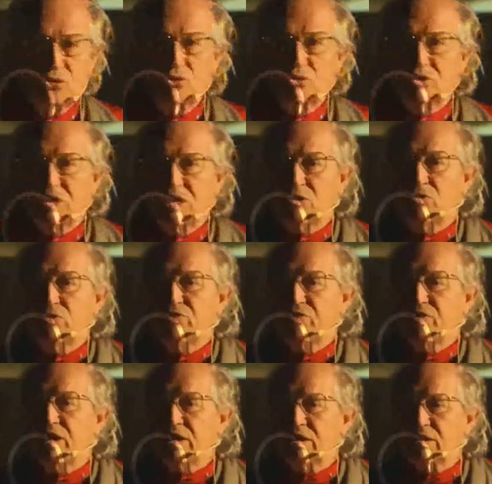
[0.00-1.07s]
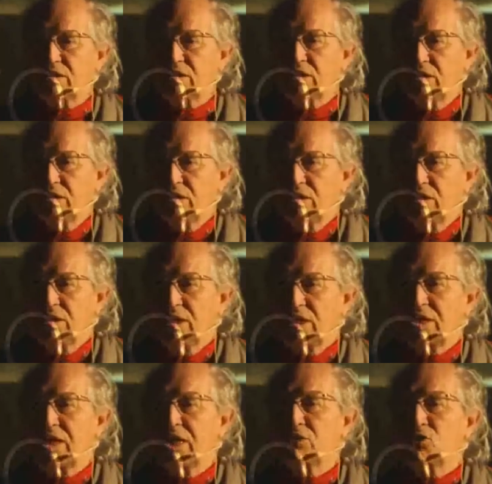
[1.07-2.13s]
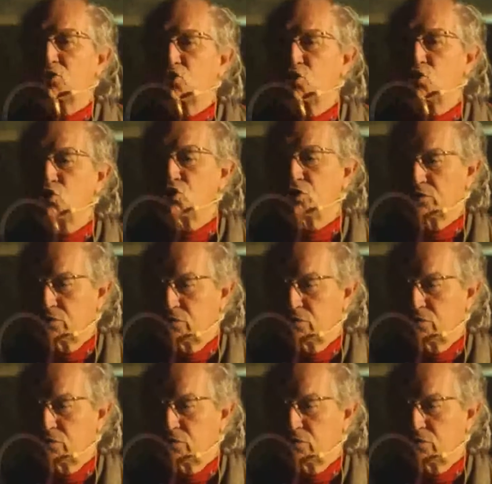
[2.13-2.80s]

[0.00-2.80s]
to try to find a kind of solution.